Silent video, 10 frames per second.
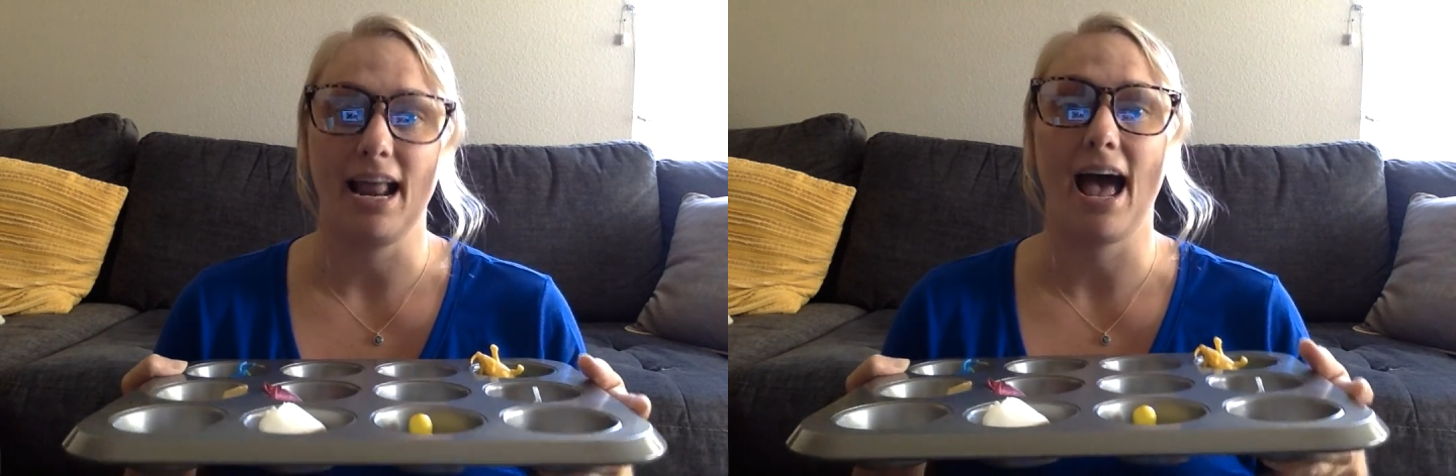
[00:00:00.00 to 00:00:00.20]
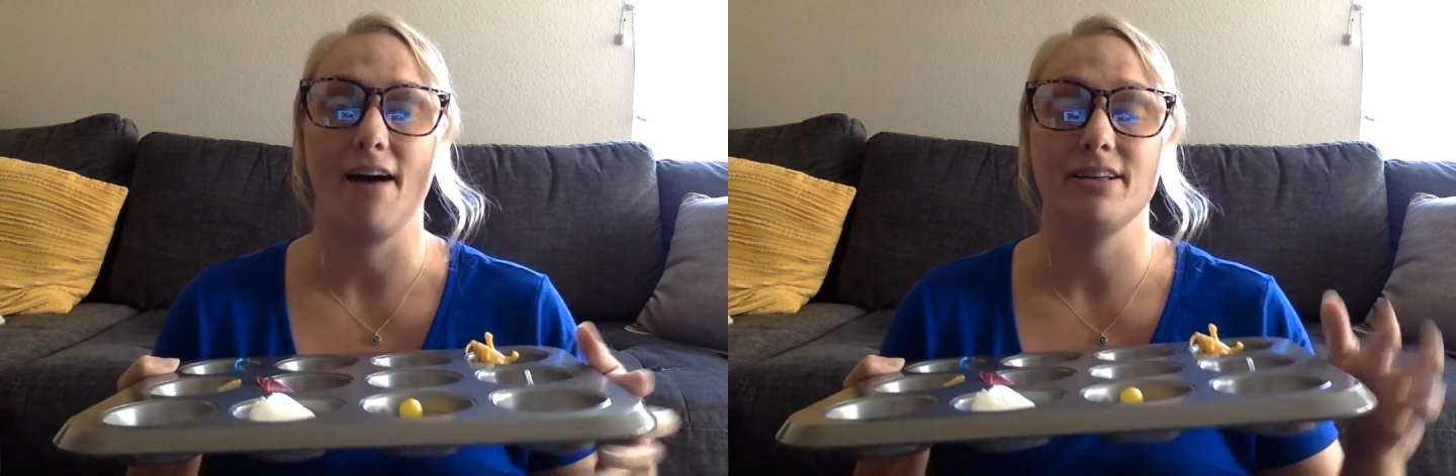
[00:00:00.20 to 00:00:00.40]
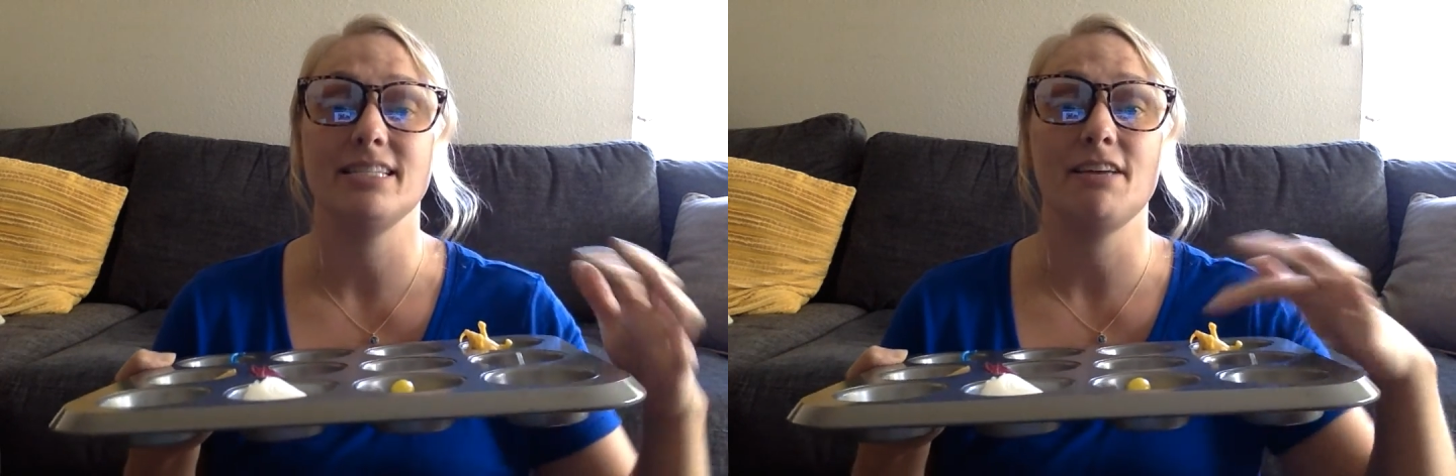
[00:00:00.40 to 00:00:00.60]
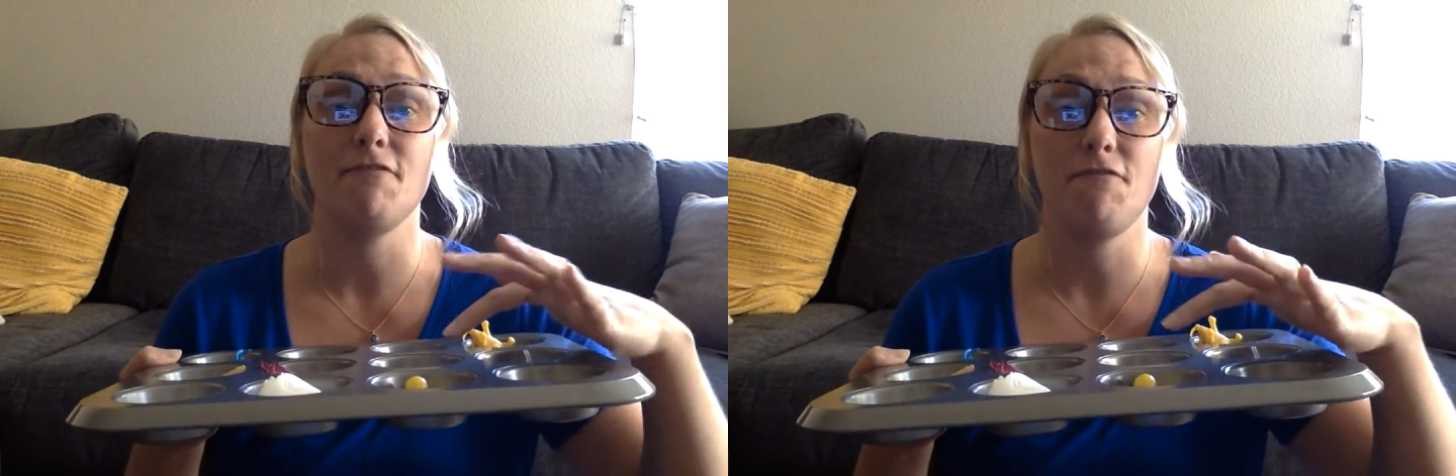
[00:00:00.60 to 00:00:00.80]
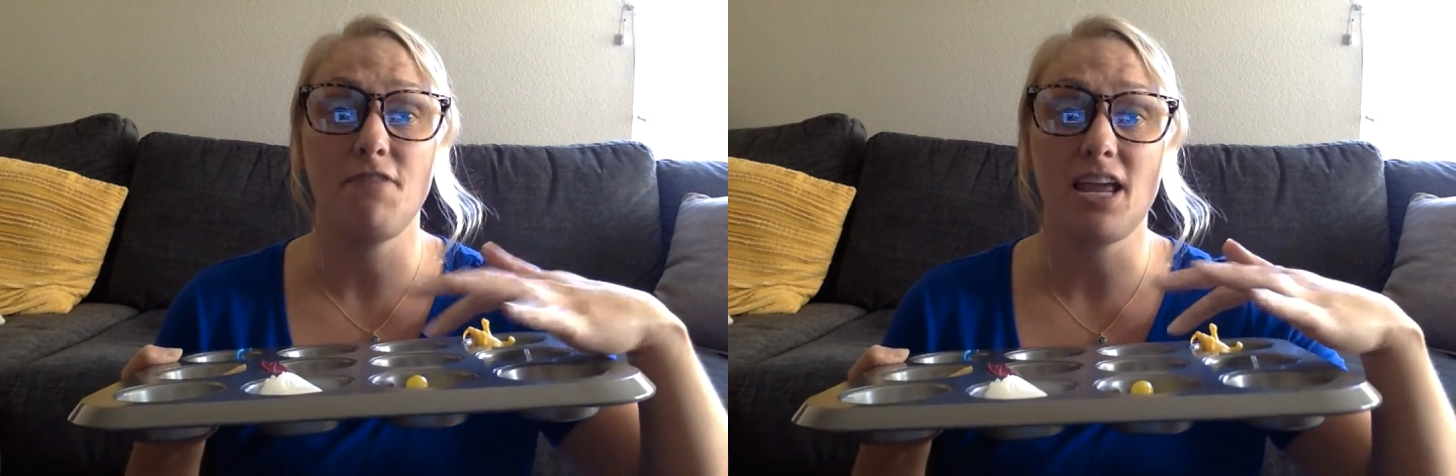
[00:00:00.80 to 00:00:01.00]
How does it
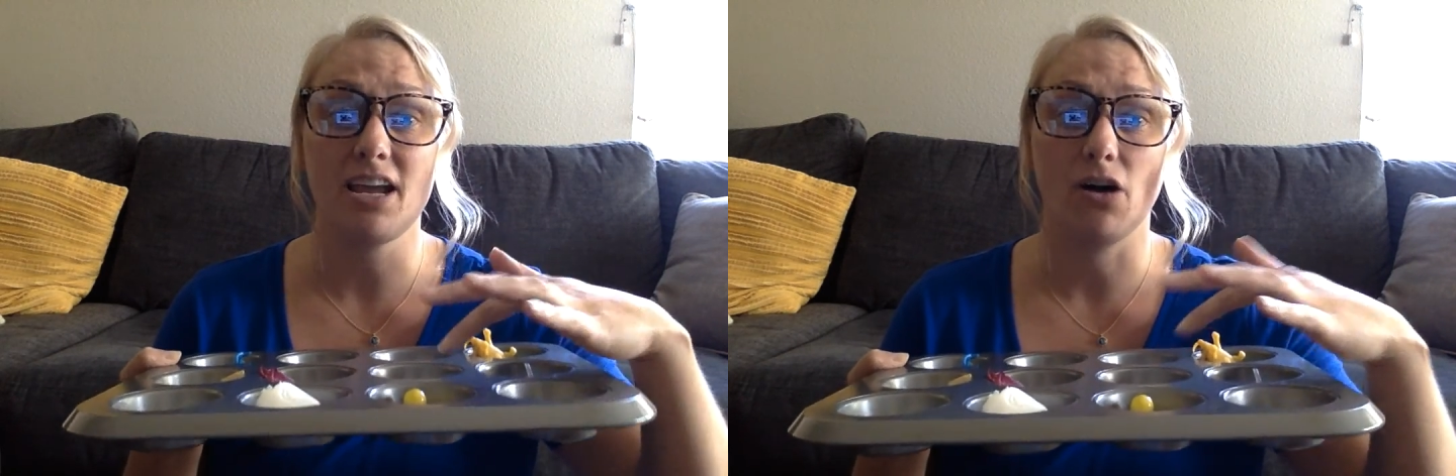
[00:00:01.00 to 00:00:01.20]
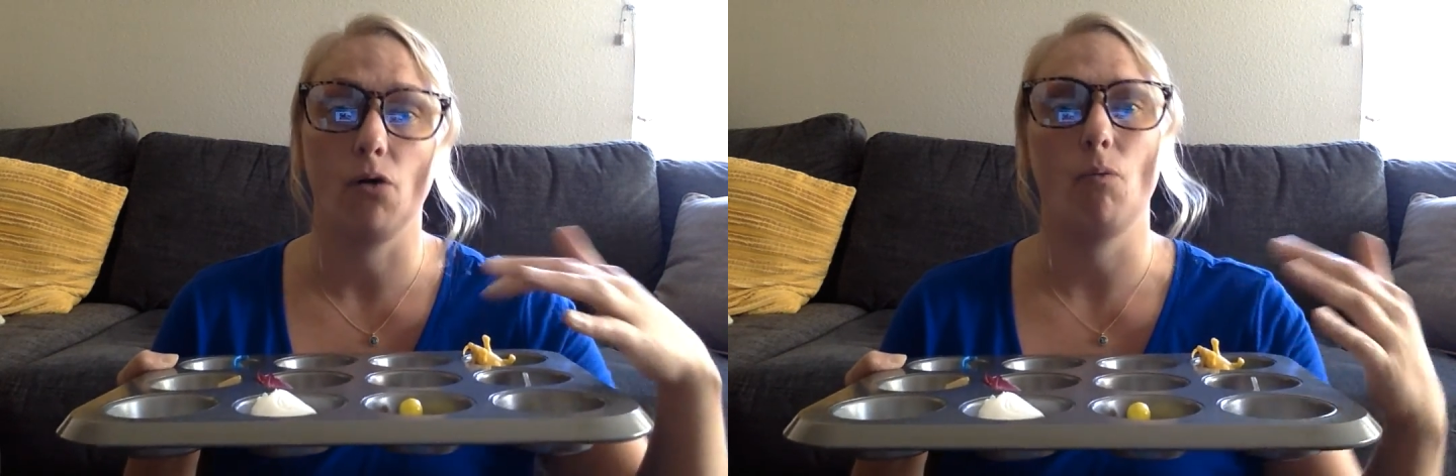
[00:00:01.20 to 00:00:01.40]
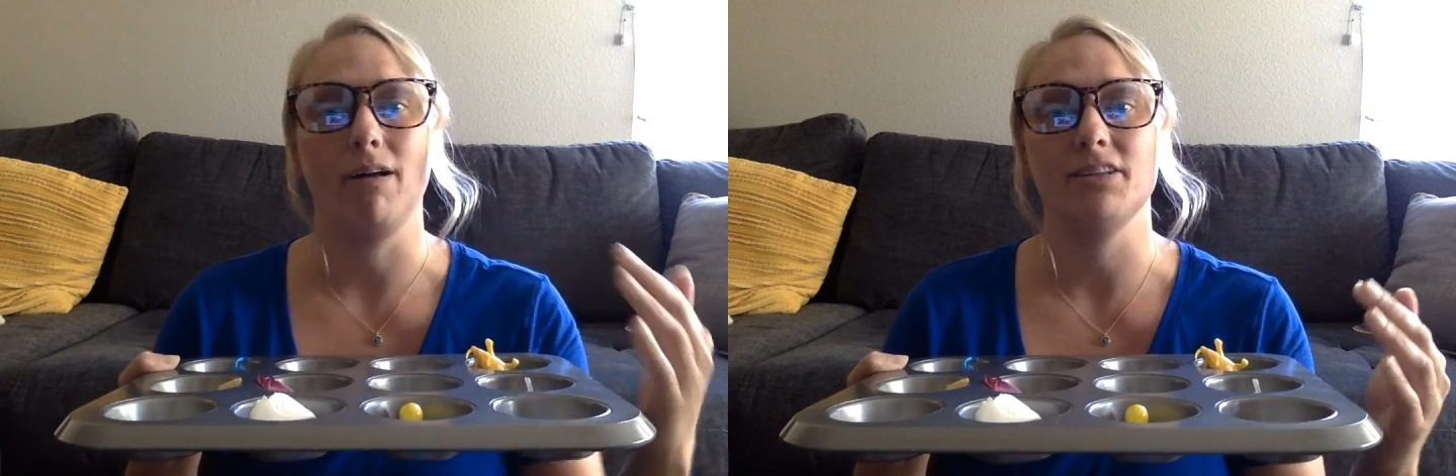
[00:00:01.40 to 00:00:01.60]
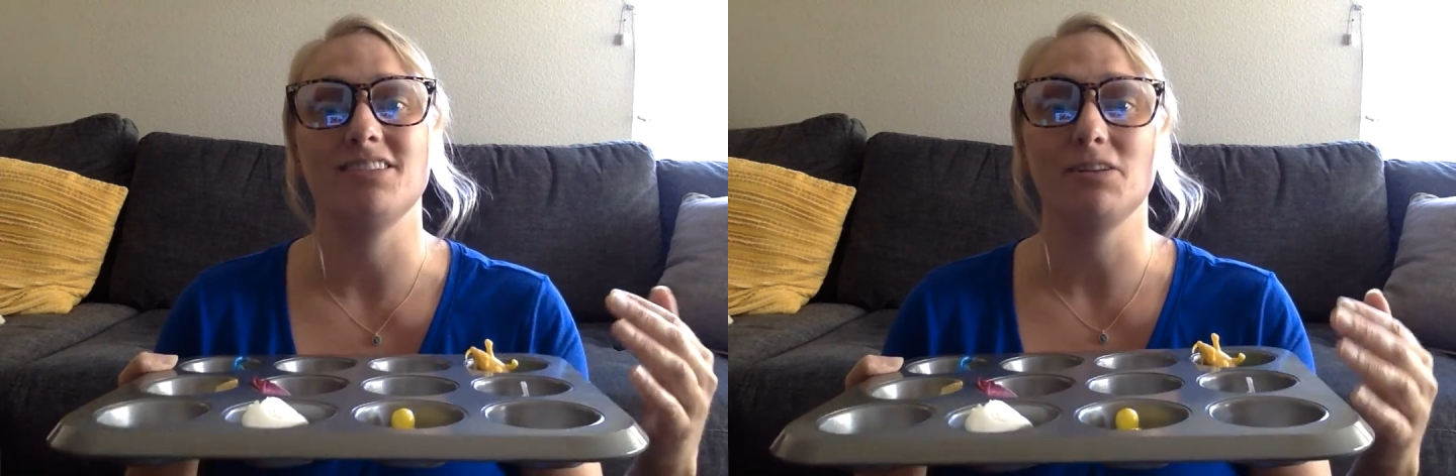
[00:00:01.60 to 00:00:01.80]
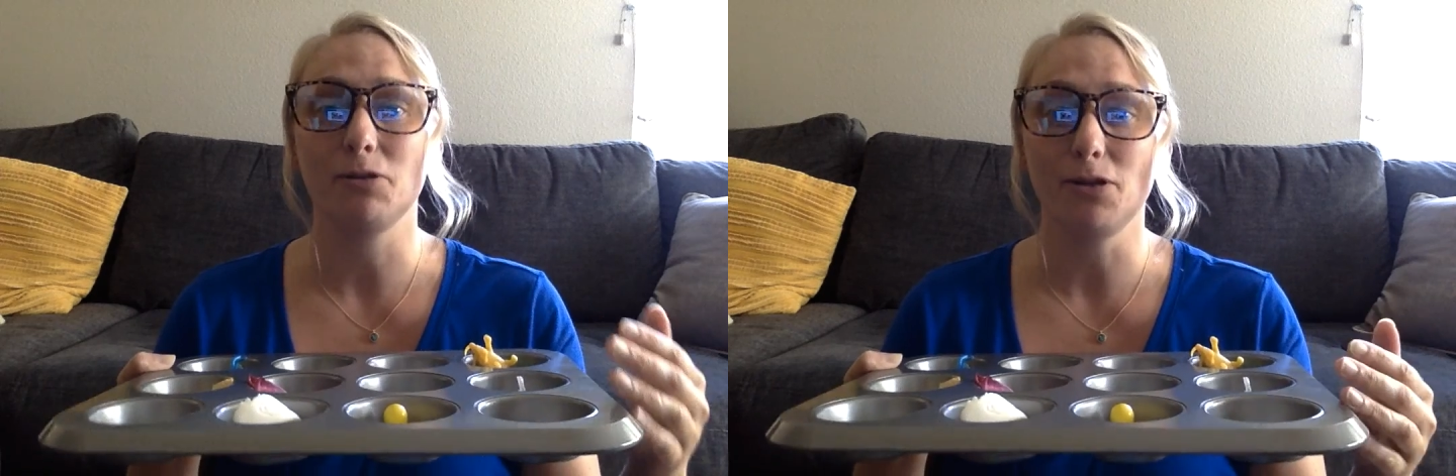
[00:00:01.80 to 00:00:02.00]
feel? What does
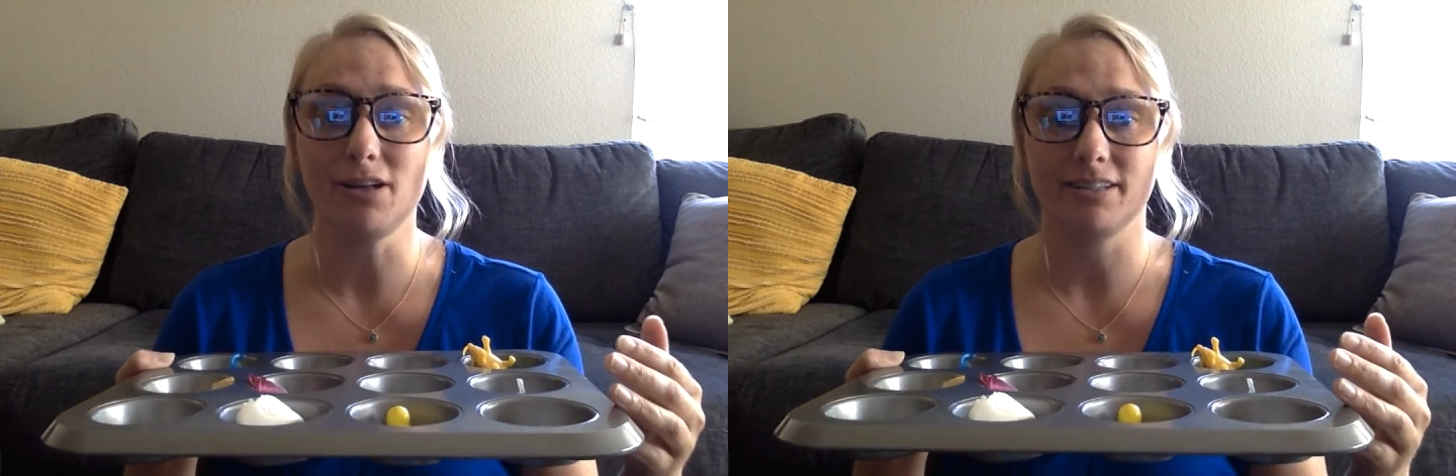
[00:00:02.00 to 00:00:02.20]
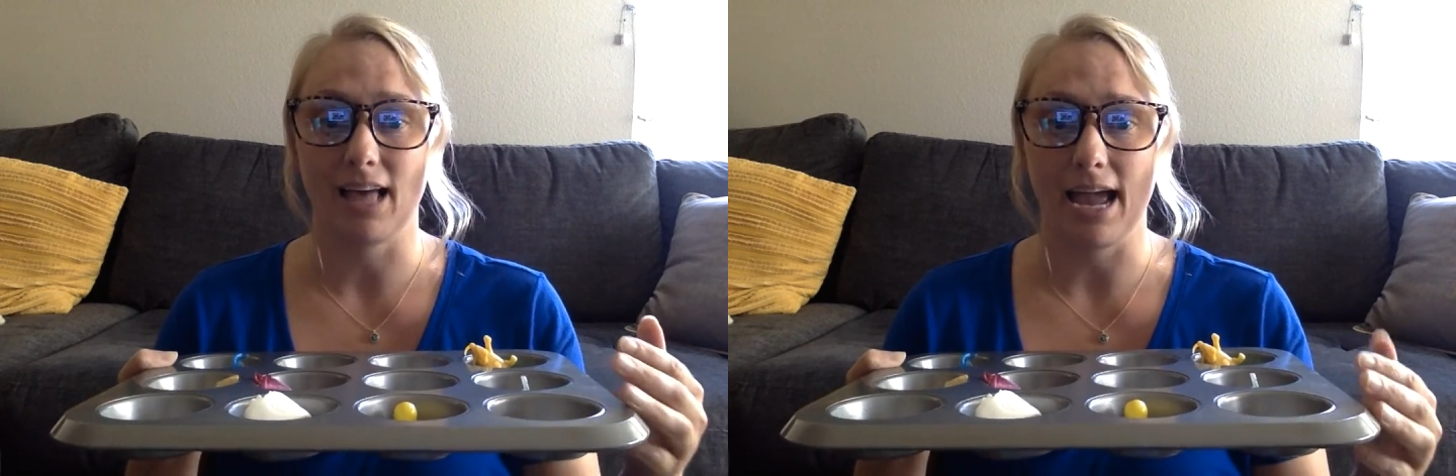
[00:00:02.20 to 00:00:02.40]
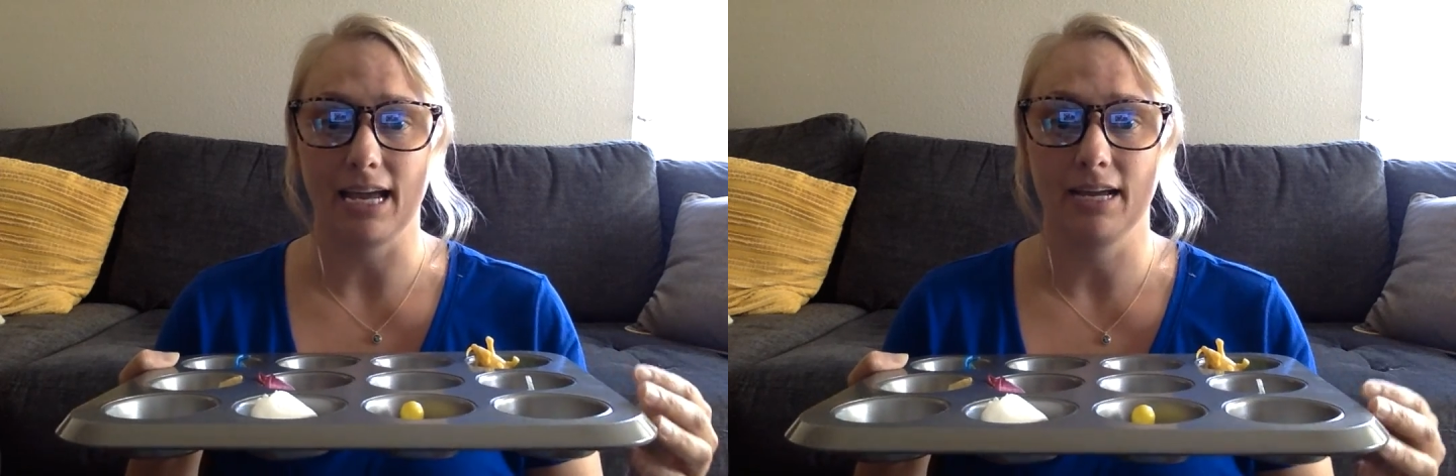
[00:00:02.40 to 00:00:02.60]
it look like?